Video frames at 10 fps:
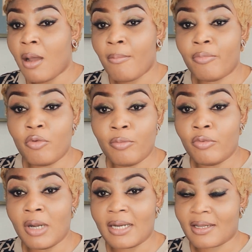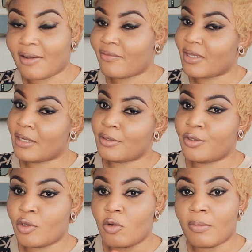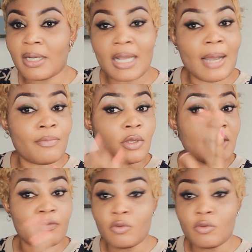boo boo and kaftan. No man, I'm not even